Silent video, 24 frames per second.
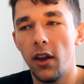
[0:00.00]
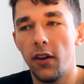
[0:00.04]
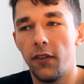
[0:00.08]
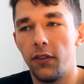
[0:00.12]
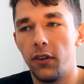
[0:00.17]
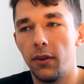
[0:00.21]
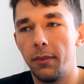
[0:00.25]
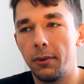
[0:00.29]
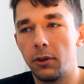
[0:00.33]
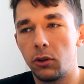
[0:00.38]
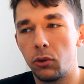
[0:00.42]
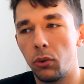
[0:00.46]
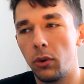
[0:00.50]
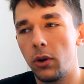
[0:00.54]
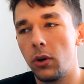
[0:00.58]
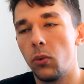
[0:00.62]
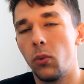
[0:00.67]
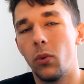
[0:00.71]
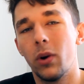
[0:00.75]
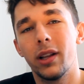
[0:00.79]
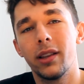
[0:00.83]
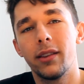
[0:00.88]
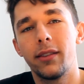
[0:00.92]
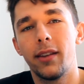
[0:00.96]
for
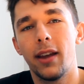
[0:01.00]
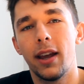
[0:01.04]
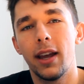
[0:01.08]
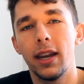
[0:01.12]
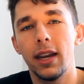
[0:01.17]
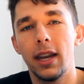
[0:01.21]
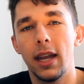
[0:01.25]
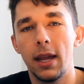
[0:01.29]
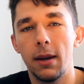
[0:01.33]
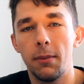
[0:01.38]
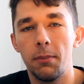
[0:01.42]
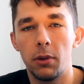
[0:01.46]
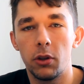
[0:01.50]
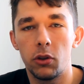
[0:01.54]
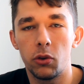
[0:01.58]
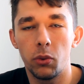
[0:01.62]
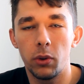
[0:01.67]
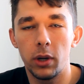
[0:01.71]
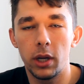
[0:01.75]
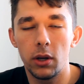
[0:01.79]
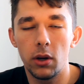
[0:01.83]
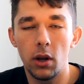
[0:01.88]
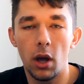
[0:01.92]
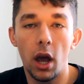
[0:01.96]
between 110 and
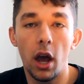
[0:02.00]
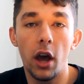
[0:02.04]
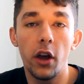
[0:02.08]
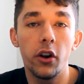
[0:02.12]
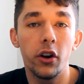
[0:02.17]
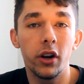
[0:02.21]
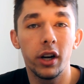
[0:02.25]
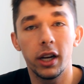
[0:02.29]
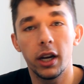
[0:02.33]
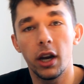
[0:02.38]
between 100